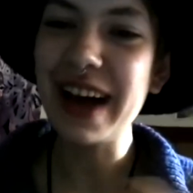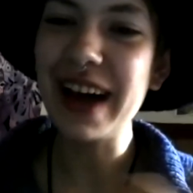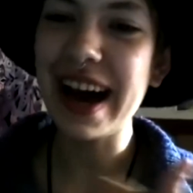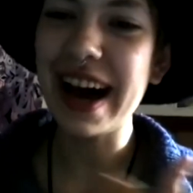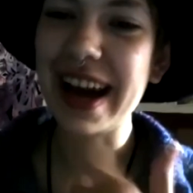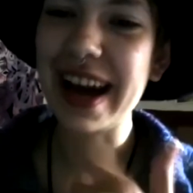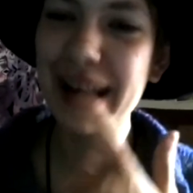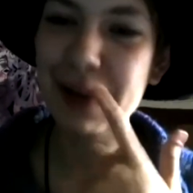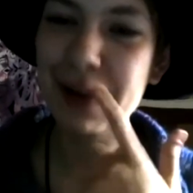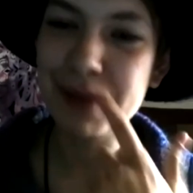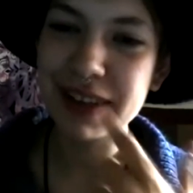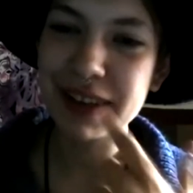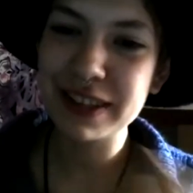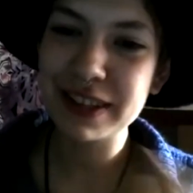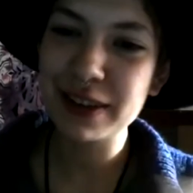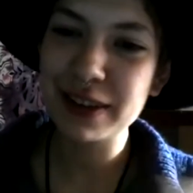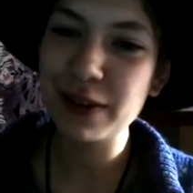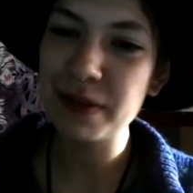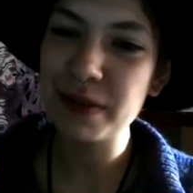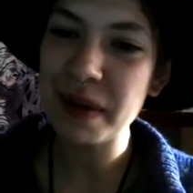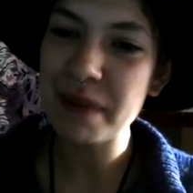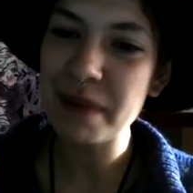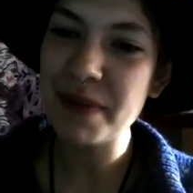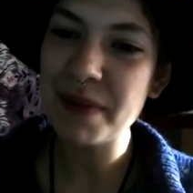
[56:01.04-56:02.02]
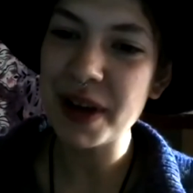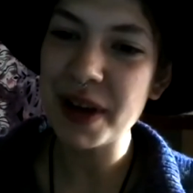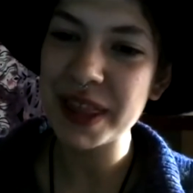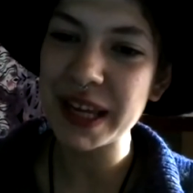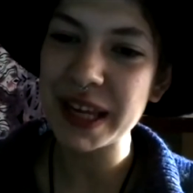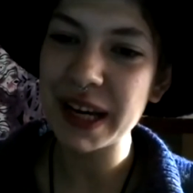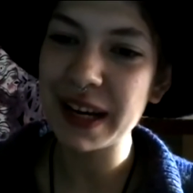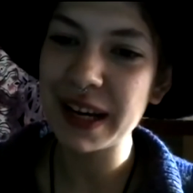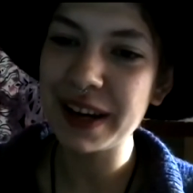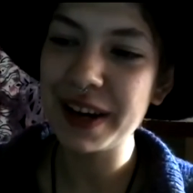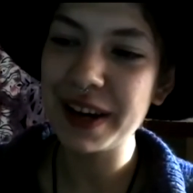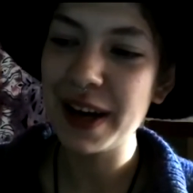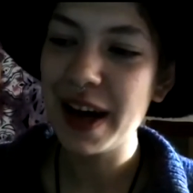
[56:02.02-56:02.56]
I had a picnic with my
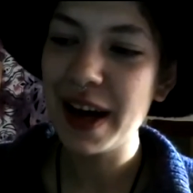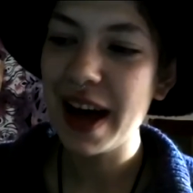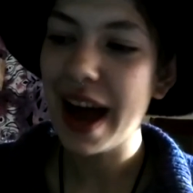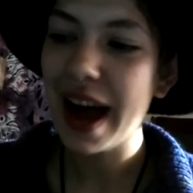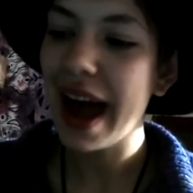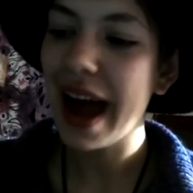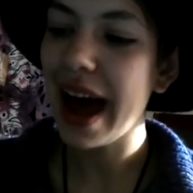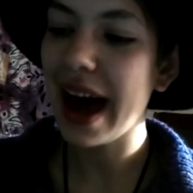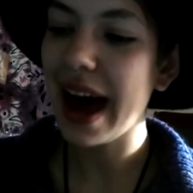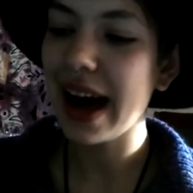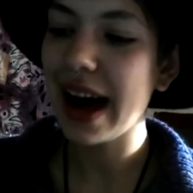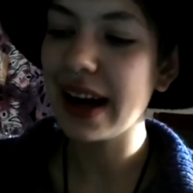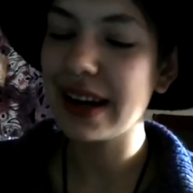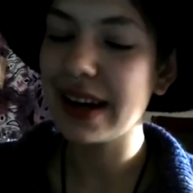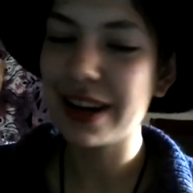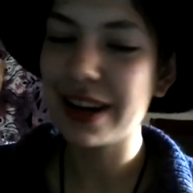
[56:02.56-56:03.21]
brother and